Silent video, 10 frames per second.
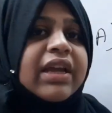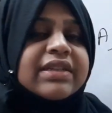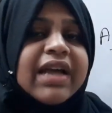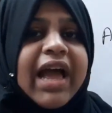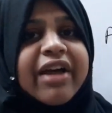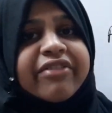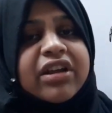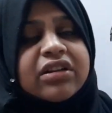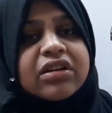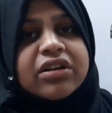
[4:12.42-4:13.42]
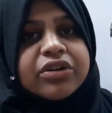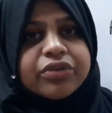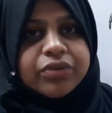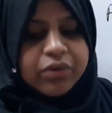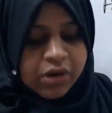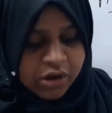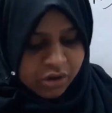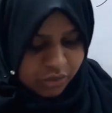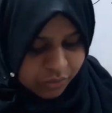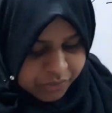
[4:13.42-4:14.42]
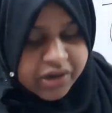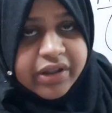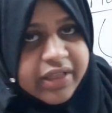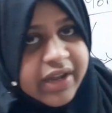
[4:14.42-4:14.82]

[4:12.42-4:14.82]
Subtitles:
is having the control over the